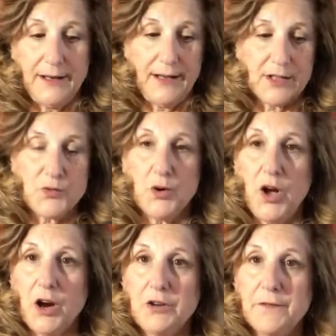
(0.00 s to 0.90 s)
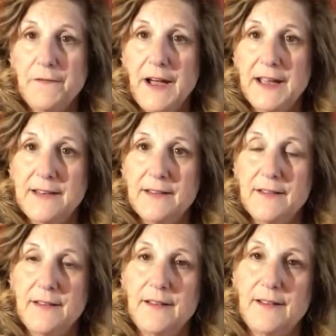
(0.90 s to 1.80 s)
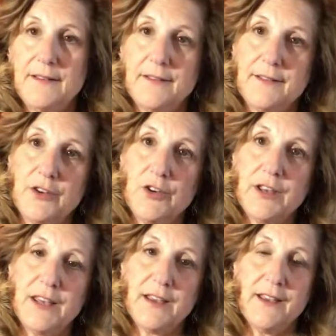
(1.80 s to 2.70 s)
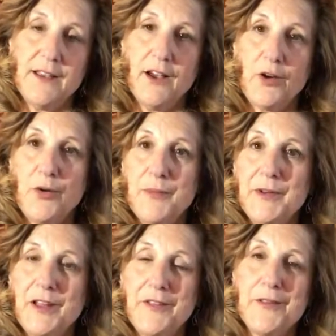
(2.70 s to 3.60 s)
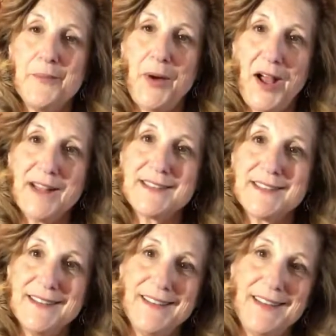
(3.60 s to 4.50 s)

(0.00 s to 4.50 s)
It's real hard to find cooking equipment other than pots